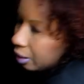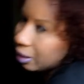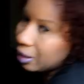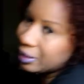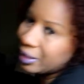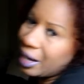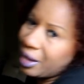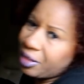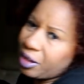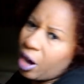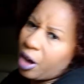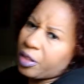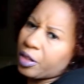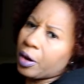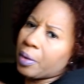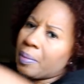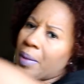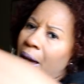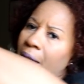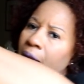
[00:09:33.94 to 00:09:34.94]
because I thought
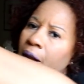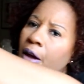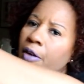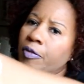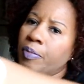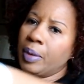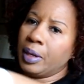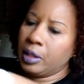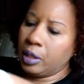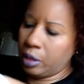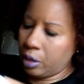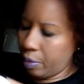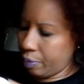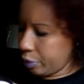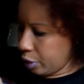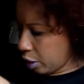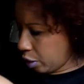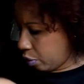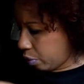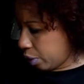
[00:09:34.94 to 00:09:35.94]
there might have been
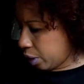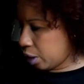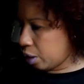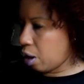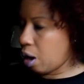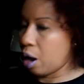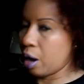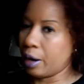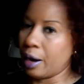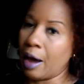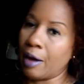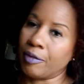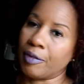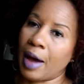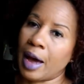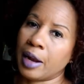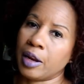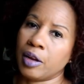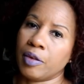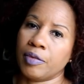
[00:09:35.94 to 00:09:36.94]
something going on at
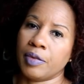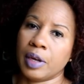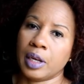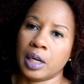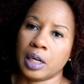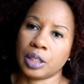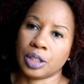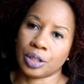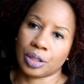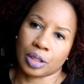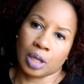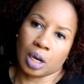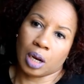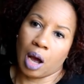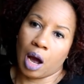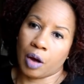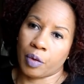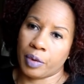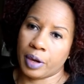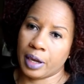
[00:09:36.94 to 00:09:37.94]
Value Village. It's a
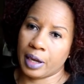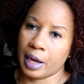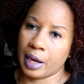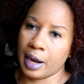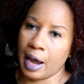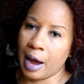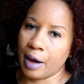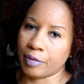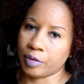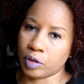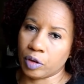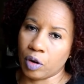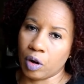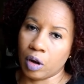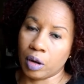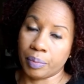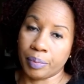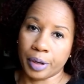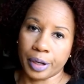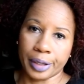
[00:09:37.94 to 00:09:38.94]
long weekend after
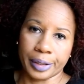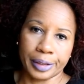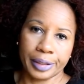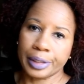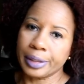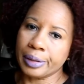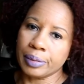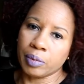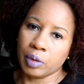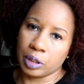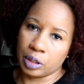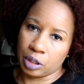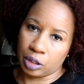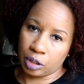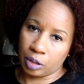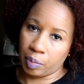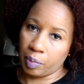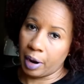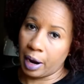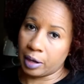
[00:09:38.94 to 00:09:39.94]
all, but wasn't
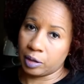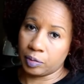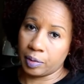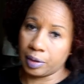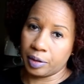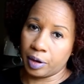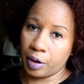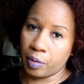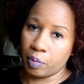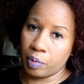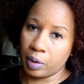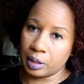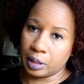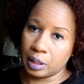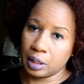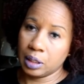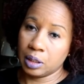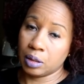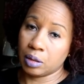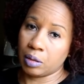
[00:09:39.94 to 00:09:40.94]
surprised when there
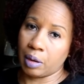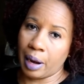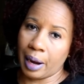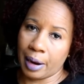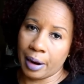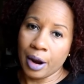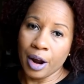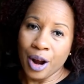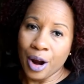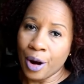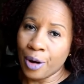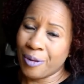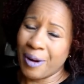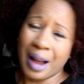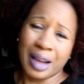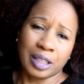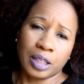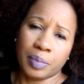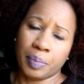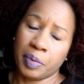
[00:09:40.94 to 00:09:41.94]
wasn't. So I
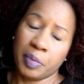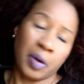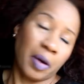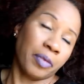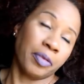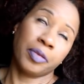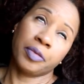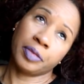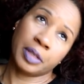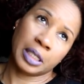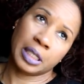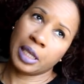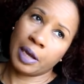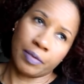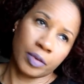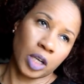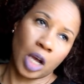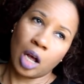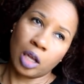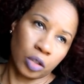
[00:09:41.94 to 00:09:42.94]
wrapped up about
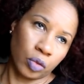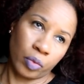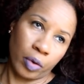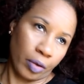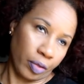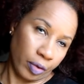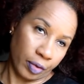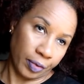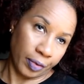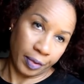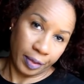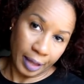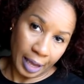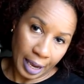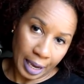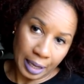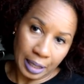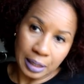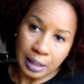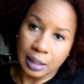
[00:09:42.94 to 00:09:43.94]
$57 worth of
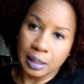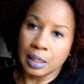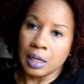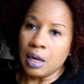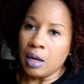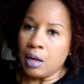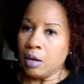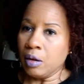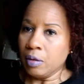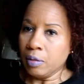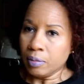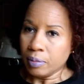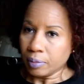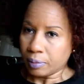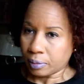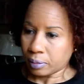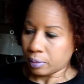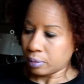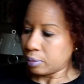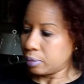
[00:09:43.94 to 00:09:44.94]
things.
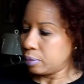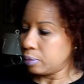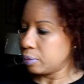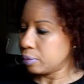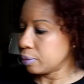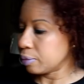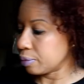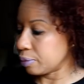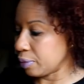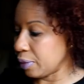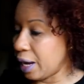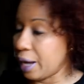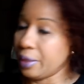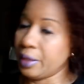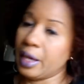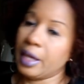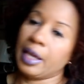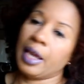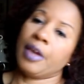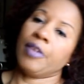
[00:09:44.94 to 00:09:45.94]

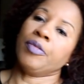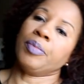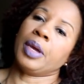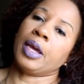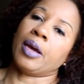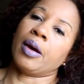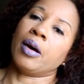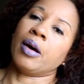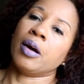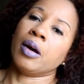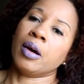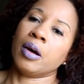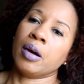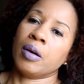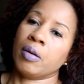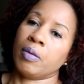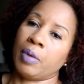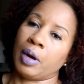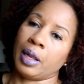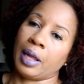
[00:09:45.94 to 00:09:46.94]
And they gave me a,
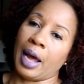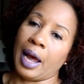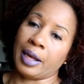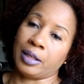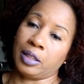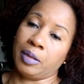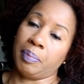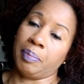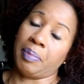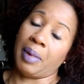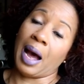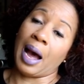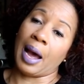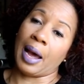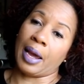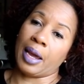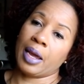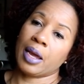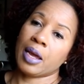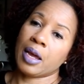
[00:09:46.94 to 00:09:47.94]
well, I had to buy